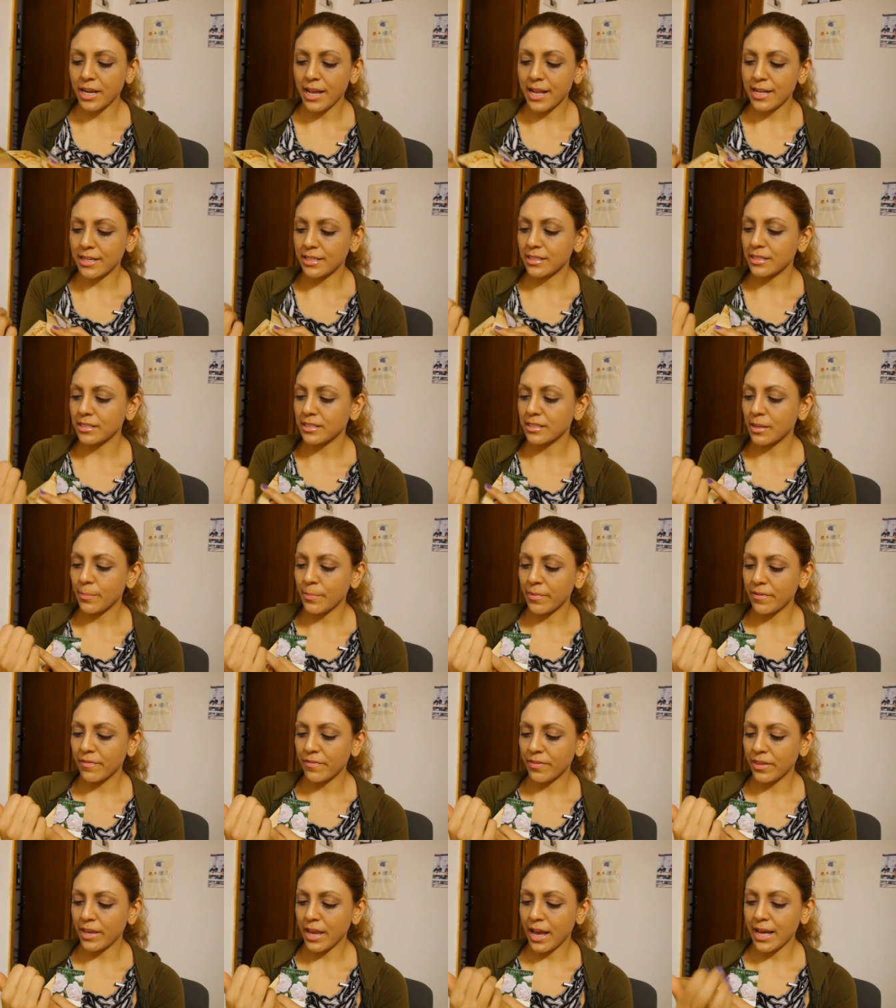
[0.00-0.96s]
And some
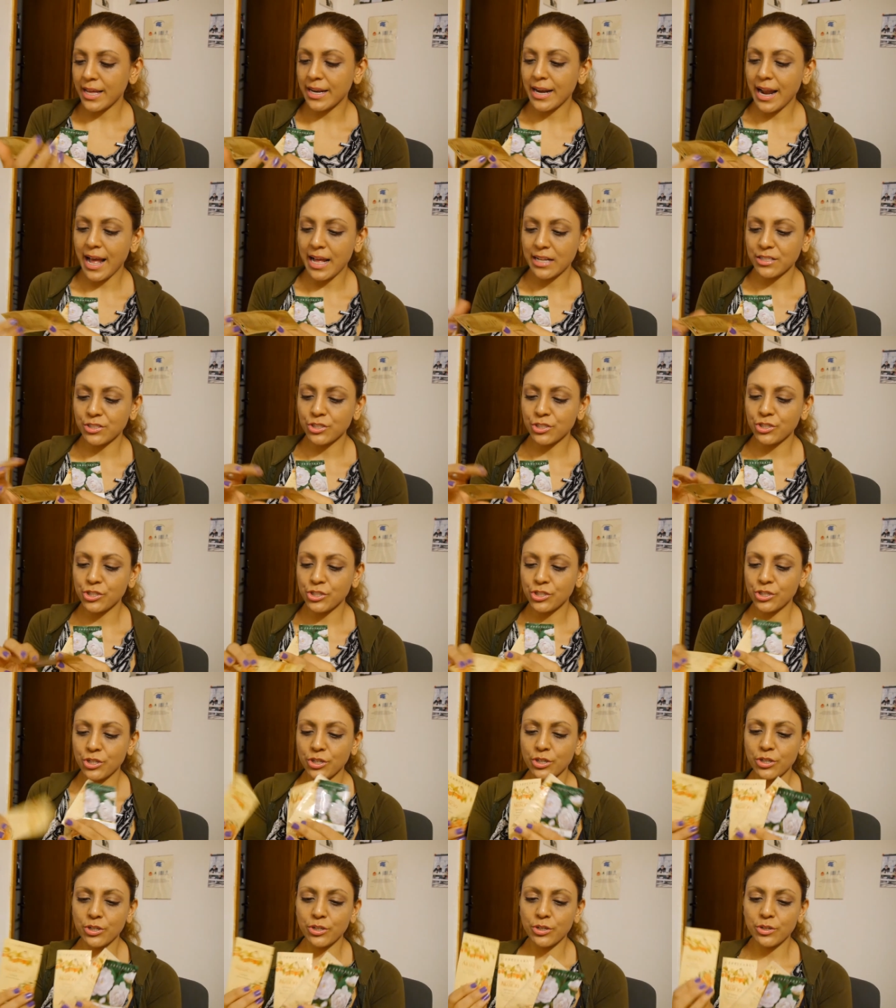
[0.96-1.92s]
of the
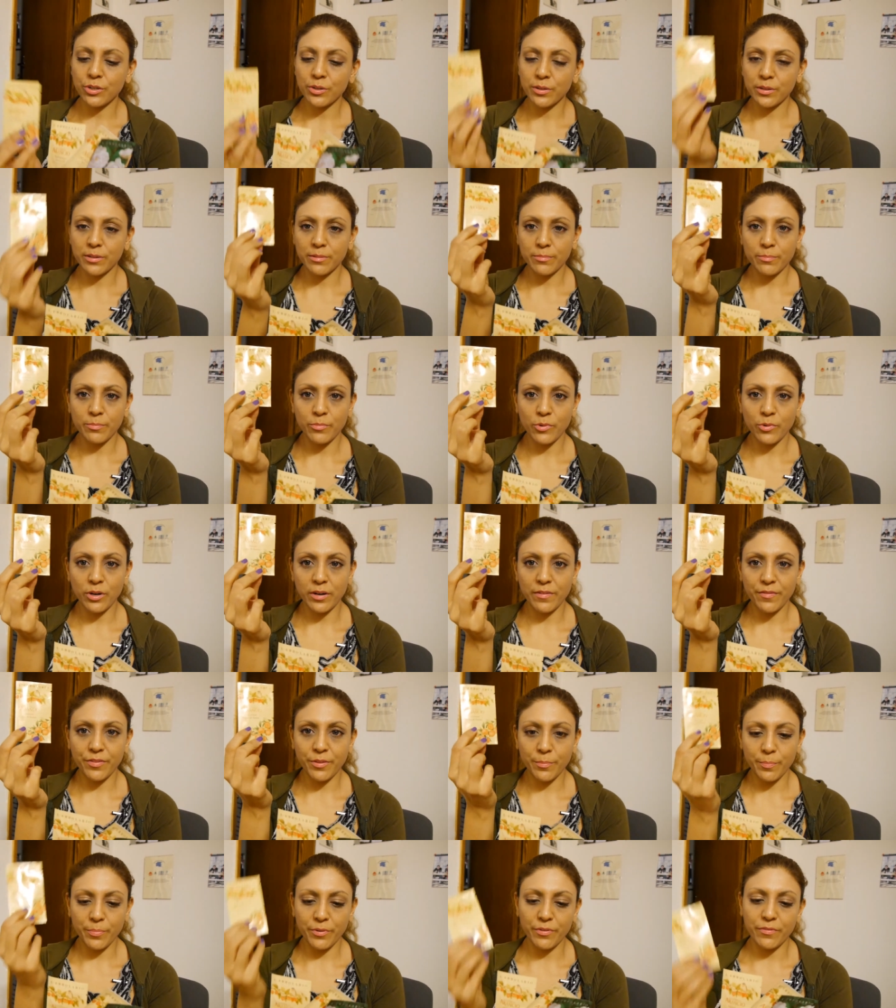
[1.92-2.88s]
Arancio, more
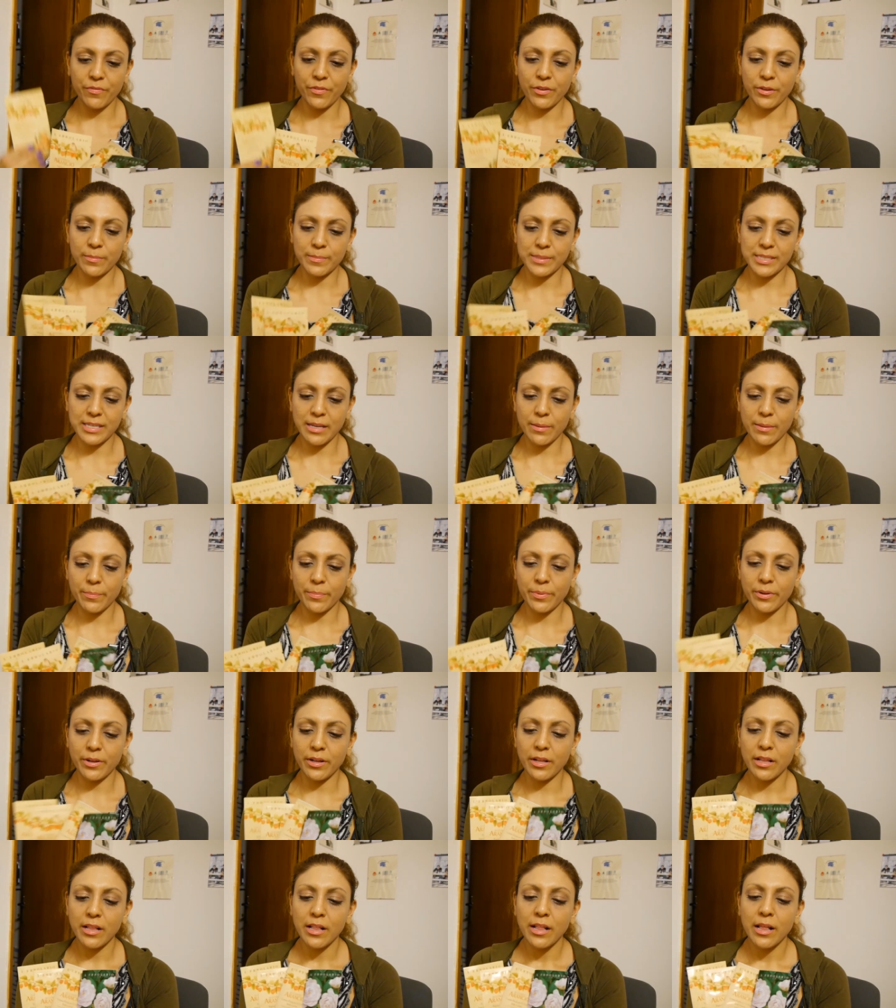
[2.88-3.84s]
of the perfume
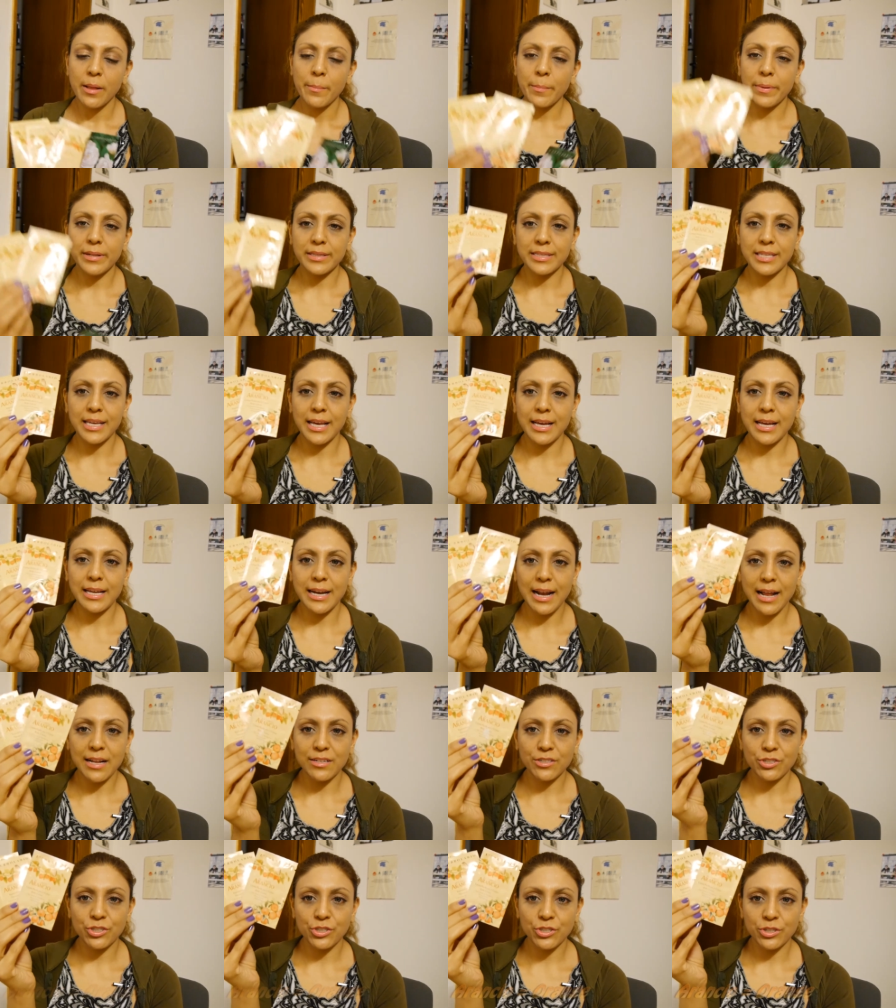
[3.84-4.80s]
sample, but the
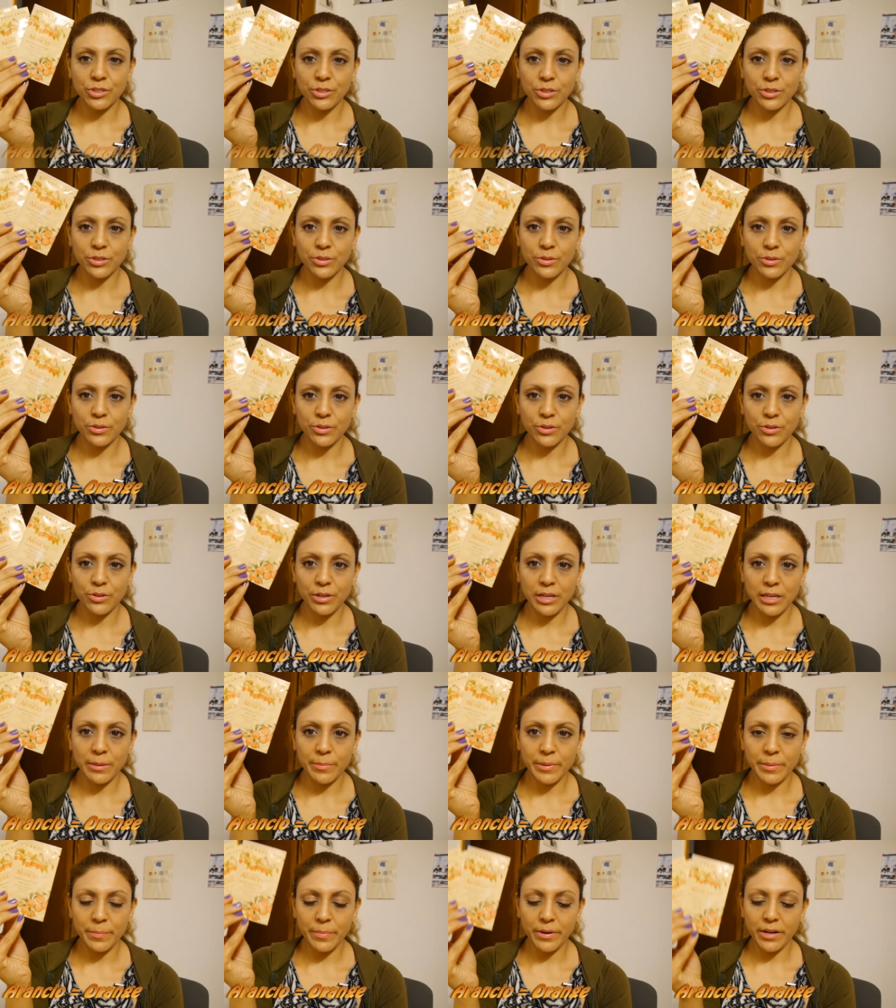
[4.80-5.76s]
Arancio
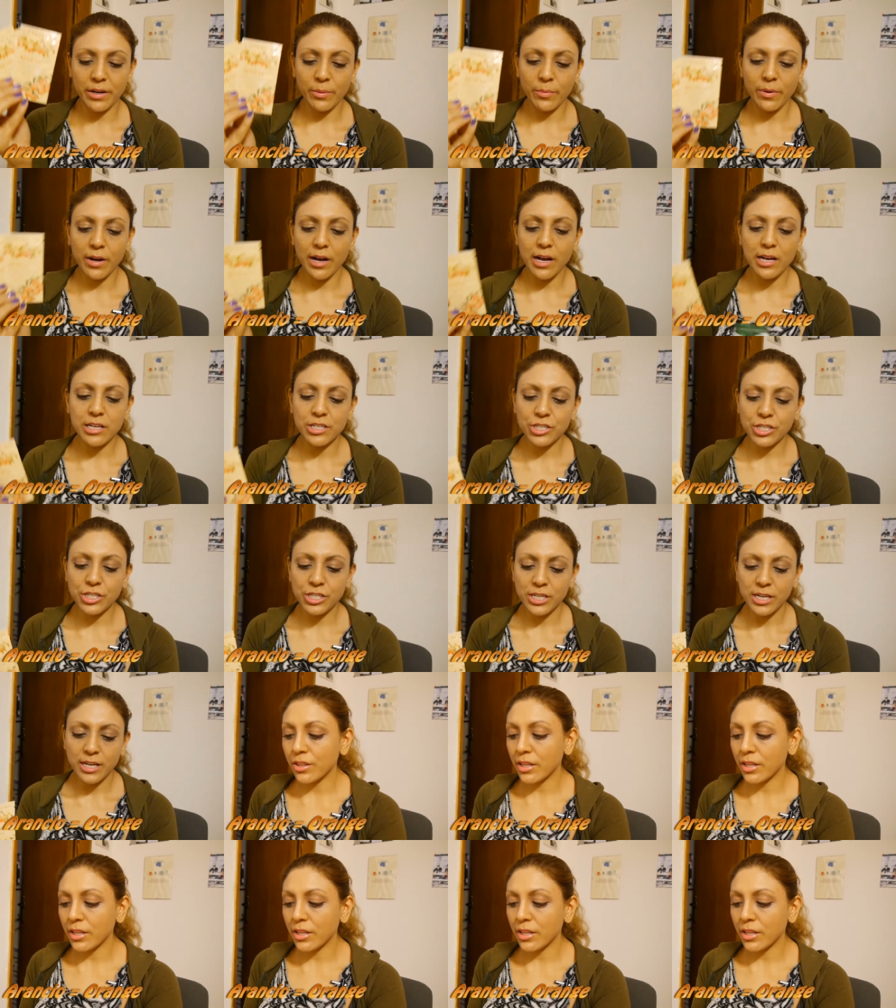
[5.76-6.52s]
cream and body wash.